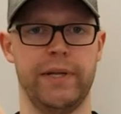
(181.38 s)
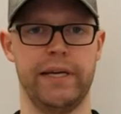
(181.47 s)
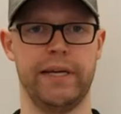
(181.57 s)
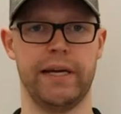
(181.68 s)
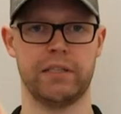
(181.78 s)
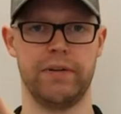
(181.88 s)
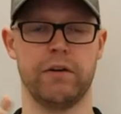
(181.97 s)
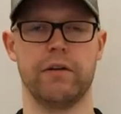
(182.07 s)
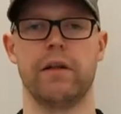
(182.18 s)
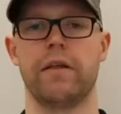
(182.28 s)
the index
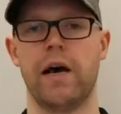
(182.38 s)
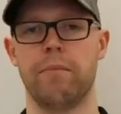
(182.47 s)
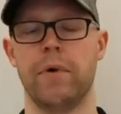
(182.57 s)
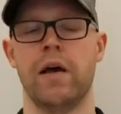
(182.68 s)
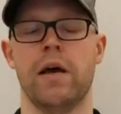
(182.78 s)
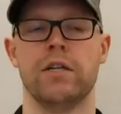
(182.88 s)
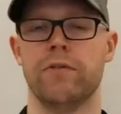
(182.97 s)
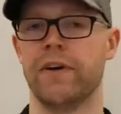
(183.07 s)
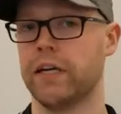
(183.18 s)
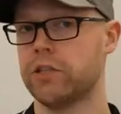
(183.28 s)
finger and the thumb.
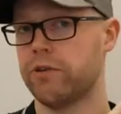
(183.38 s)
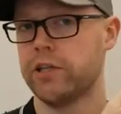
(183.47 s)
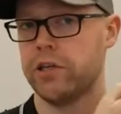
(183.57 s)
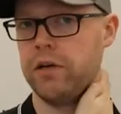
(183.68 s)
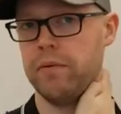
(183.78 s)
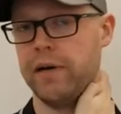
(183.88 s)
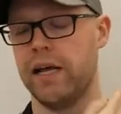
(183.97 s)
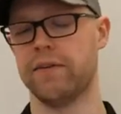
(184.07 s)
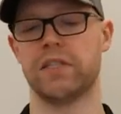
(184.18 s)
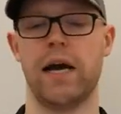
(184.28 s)
So if I'm going to stretch my
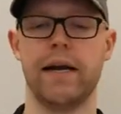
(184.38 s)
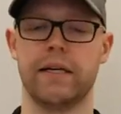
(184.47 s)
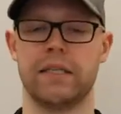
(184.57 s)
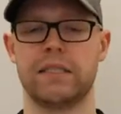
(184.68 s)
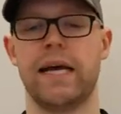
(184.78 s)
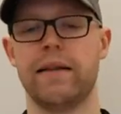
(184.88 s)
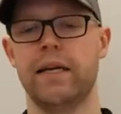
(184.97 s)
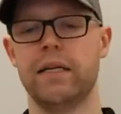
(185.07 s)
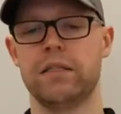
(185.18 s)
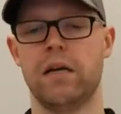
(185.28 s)
left side, I'm going to set
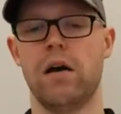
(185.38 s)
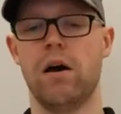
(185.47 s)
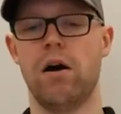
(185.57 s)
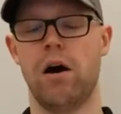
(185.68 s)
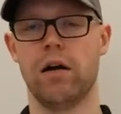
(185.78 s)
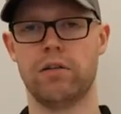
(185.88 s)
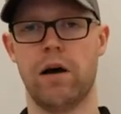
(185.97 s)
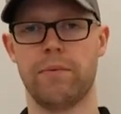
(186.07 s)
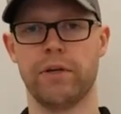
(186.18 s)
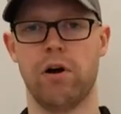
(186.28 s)
this on
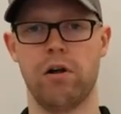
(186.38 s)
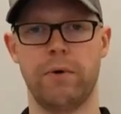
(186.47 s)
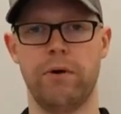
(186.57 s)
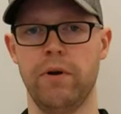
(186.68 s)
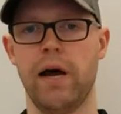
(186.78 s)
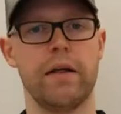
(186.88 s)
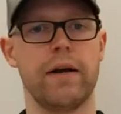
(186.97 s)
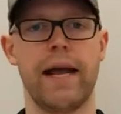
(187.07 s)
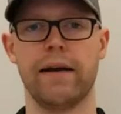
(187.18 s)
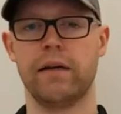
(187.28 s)
top of the collarbone.
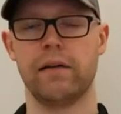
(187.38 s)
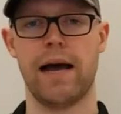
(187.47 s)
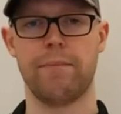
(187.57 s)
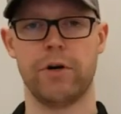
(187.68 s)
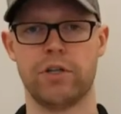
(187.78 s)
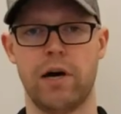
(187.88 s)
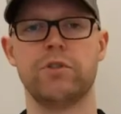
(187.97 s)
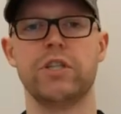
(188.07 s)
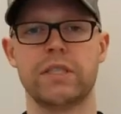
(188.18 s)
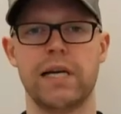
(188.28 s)
Other hand can clap on
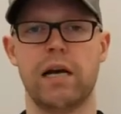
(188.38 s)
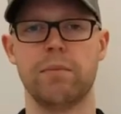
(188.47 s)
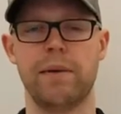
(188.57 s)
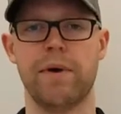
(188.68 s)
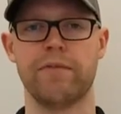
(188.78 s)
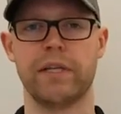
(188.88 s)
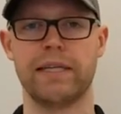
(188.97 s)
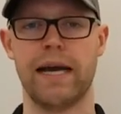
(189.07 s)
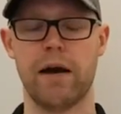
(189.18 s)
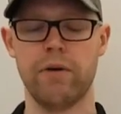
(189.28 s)
top just to help keep
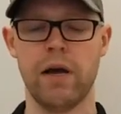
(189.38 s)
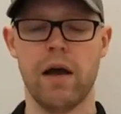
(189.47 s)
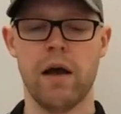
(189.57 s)
everything down.